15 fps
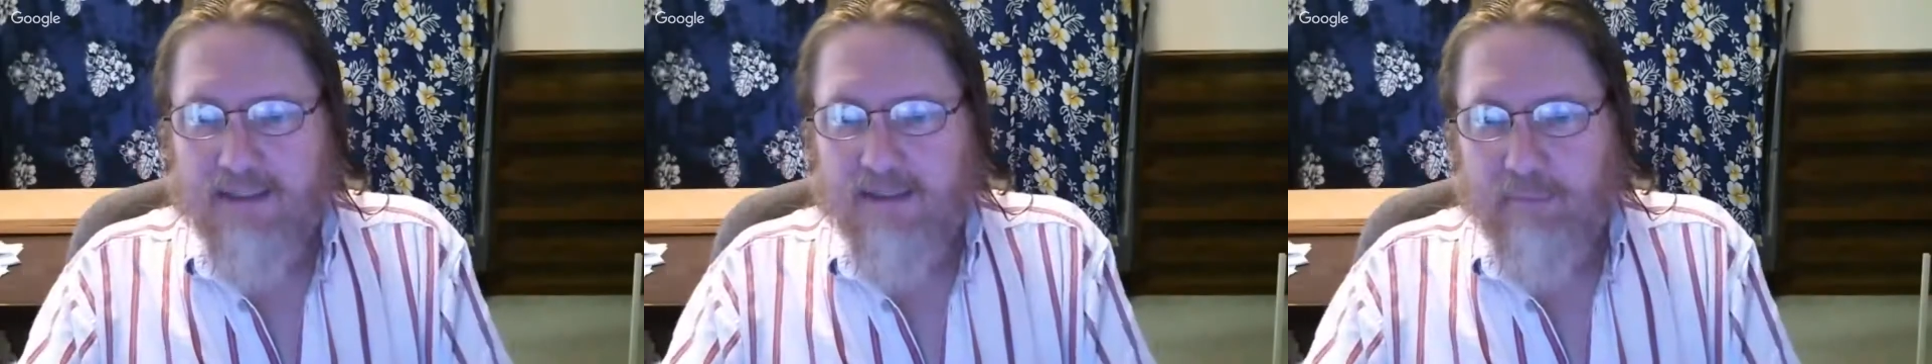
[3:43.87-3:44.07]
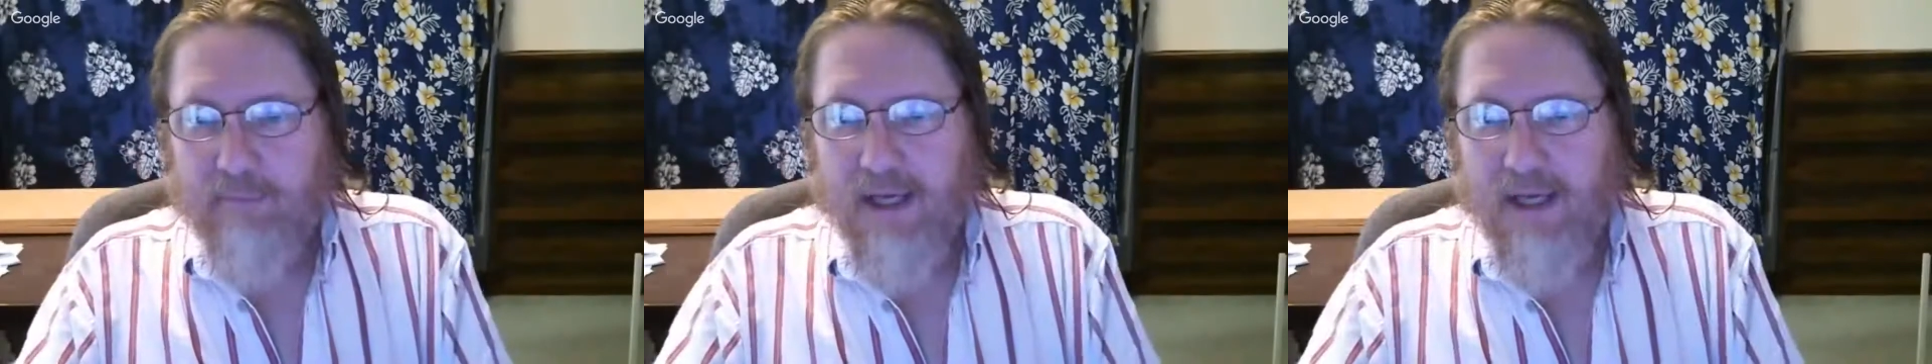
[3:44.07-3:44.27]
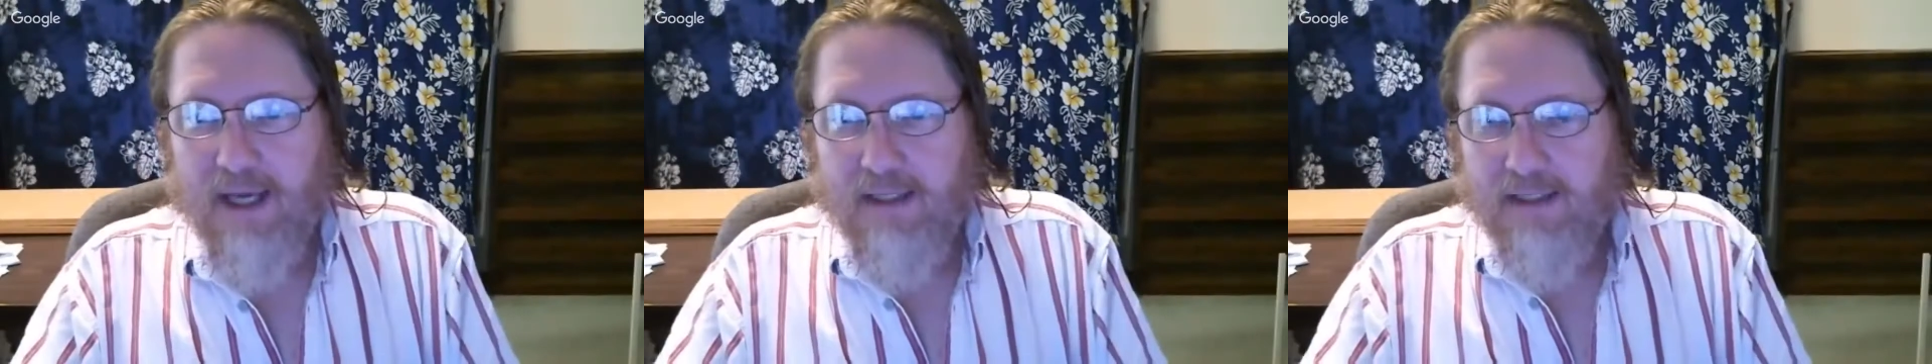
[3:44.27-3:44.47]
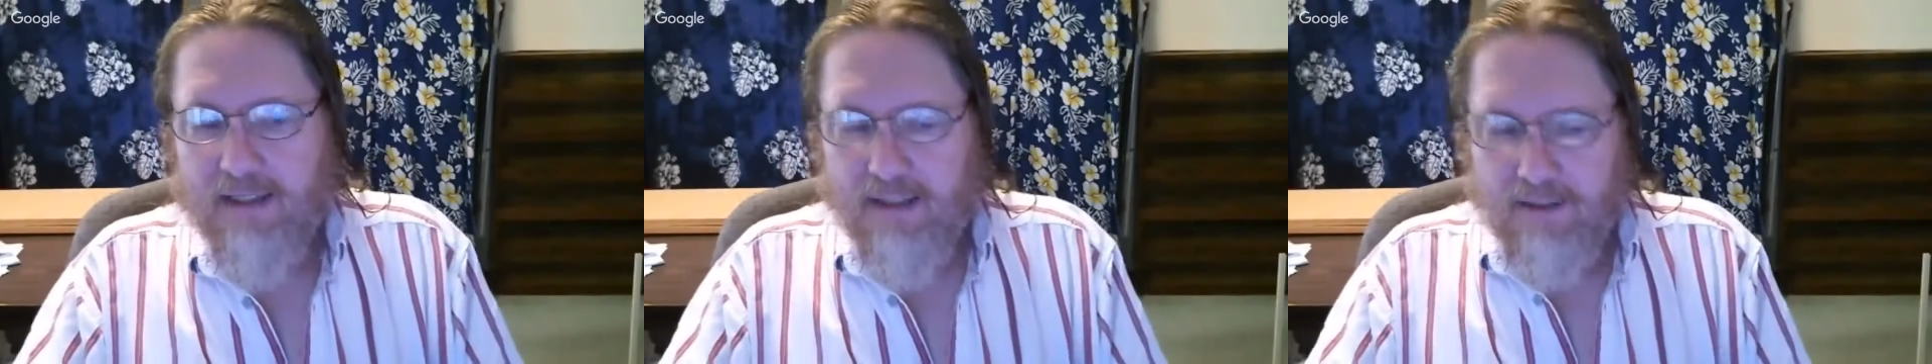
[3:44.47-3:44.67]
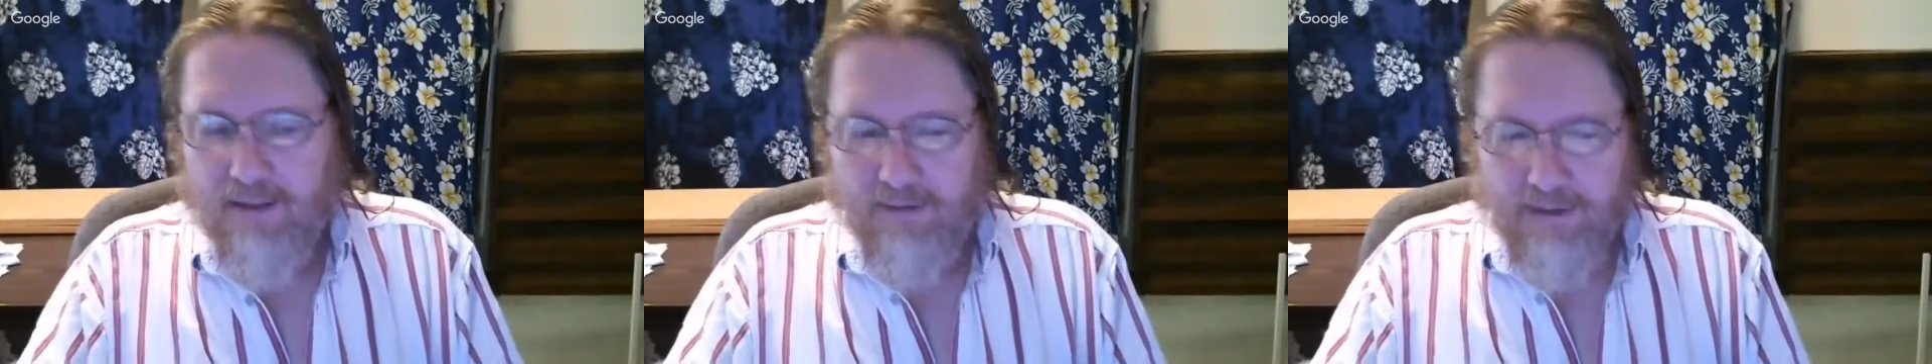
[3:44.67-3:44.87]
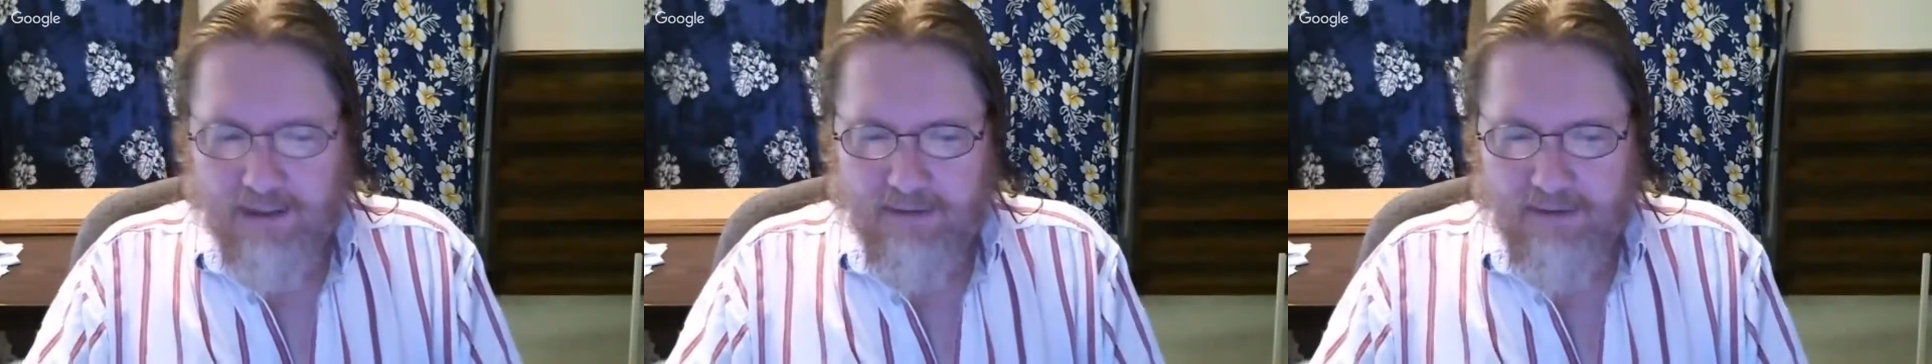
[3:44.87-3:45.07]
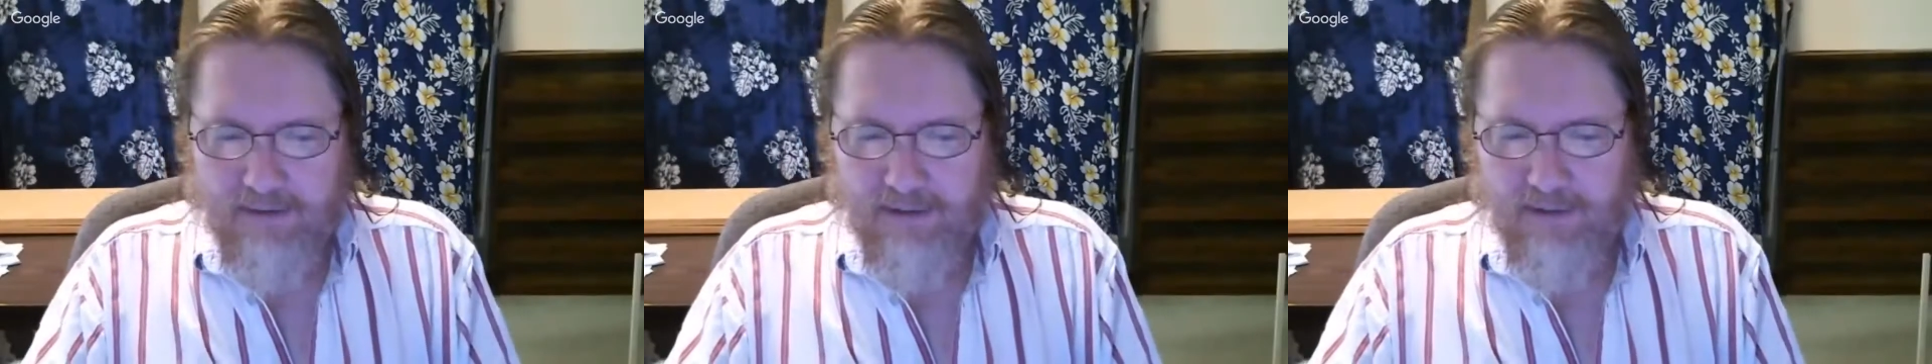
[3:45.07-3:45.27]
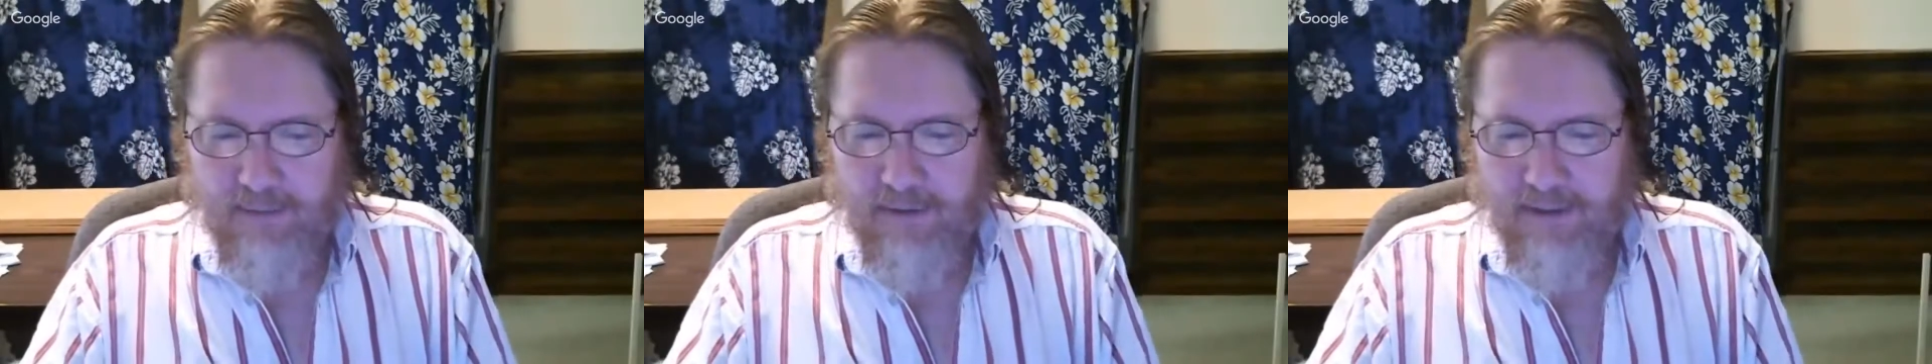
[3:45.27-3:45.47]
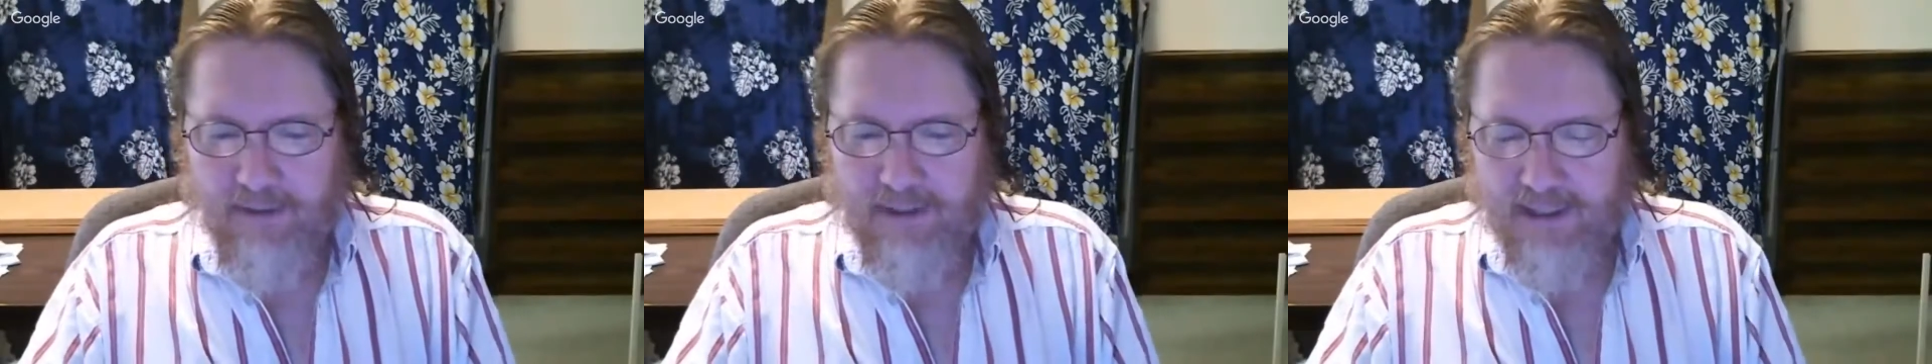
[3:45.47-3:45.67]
Tepeh to go into a little more